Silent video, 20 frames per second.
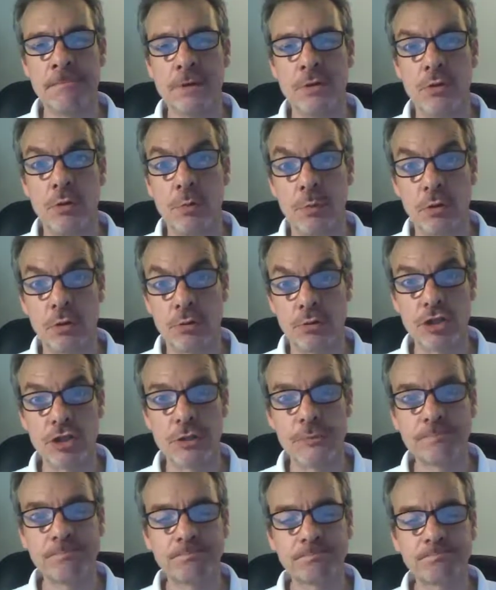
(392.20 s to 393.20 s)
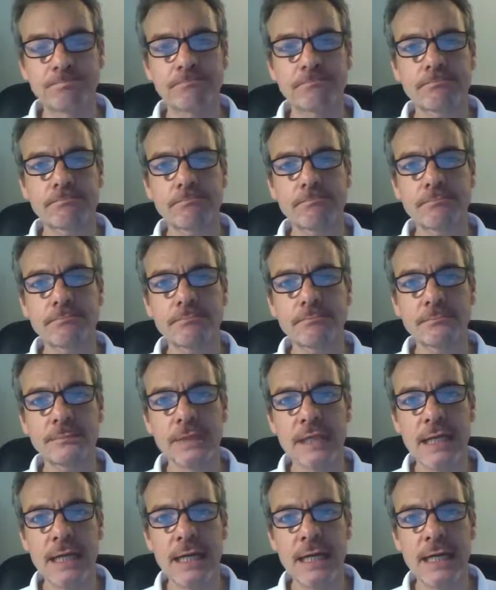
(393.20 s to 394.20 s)
approach.
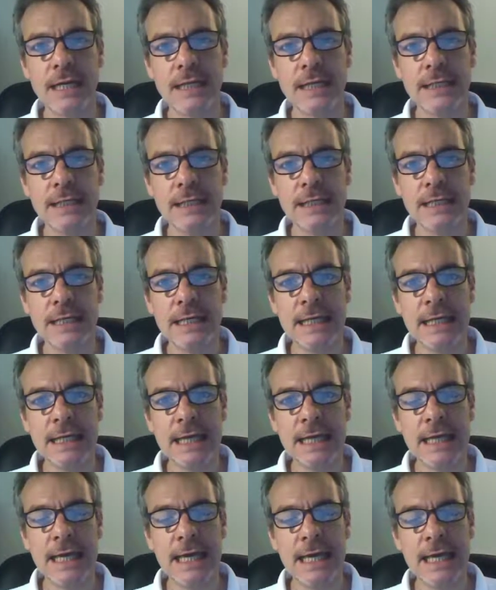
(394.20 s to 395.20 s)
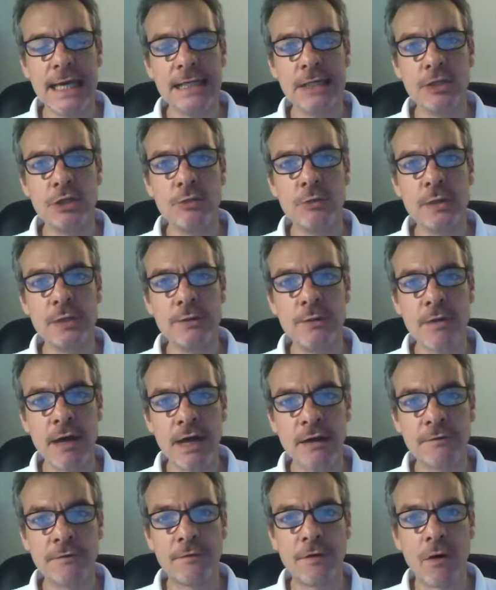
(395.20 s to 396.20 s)
And you will do
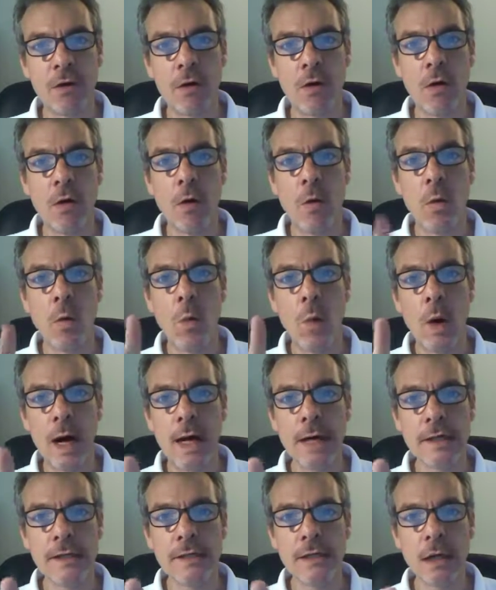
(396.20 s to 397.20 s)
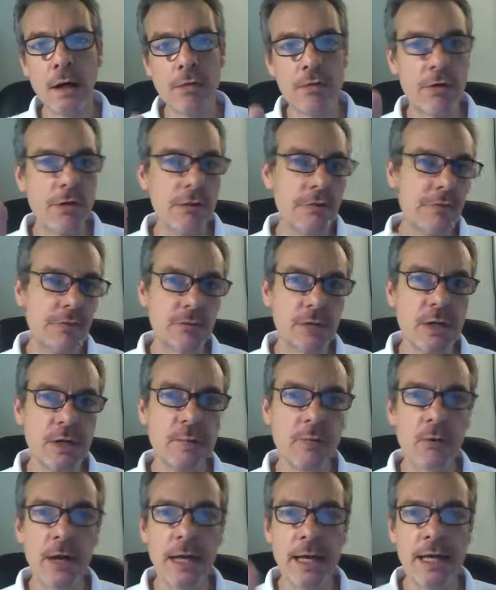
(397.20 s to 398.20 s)
that for one of the 3
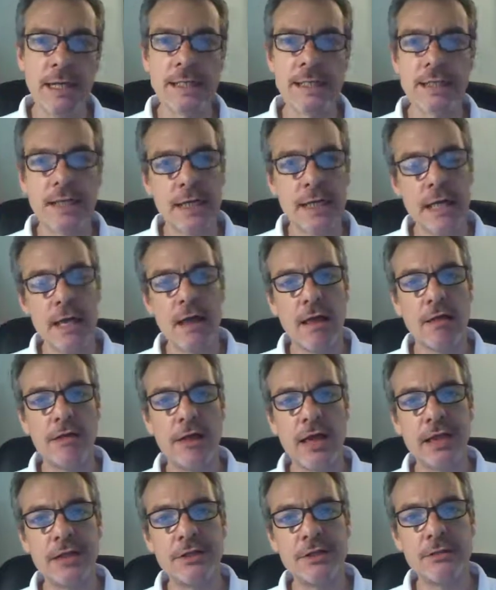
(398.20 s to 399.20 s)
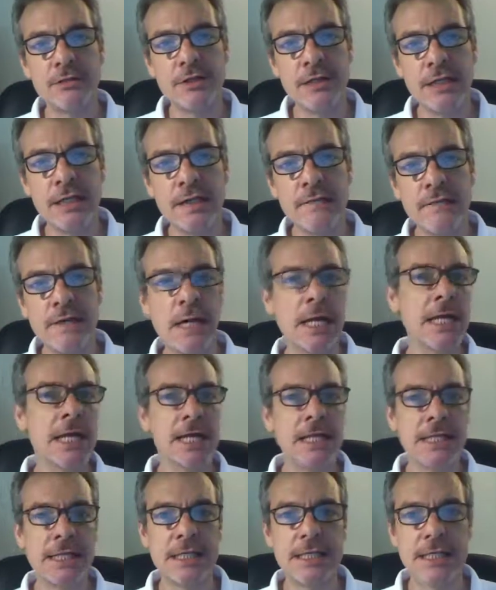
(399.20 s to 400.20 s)
brands that you did the
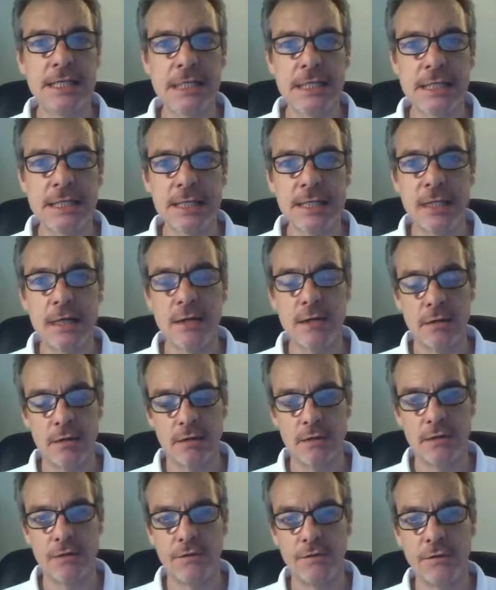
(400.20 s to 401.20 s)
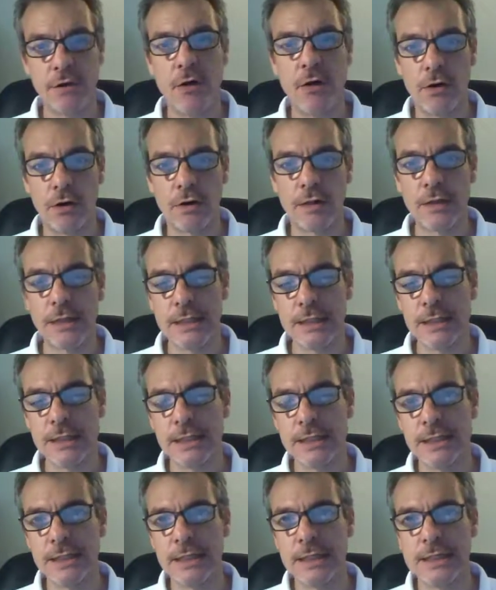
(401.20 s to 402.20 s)
analysis for,
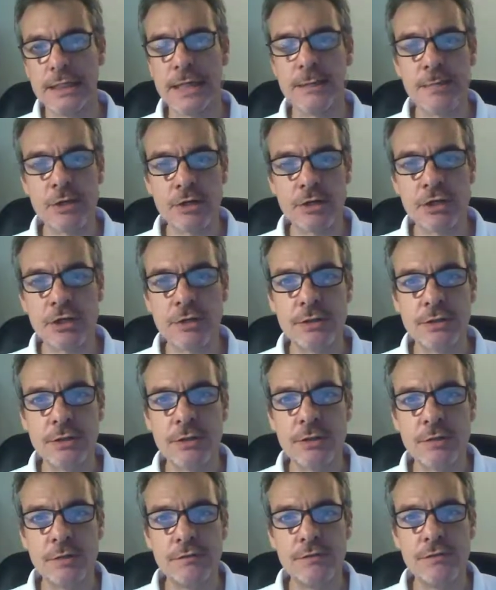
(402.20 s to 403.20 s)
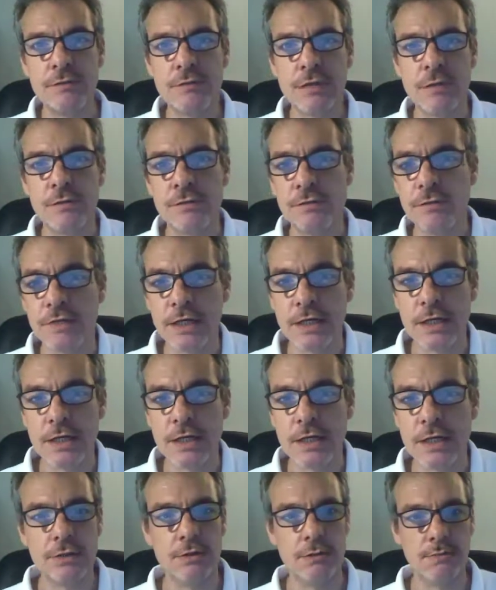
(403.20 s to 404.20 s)
as I mentioned a few
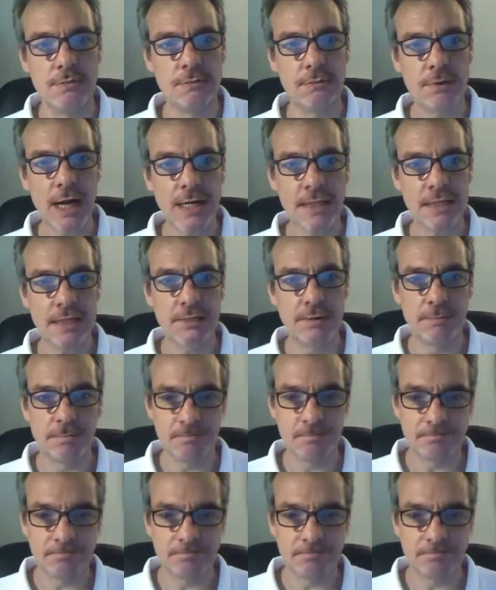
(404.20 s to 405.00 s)
seconds ago, right? So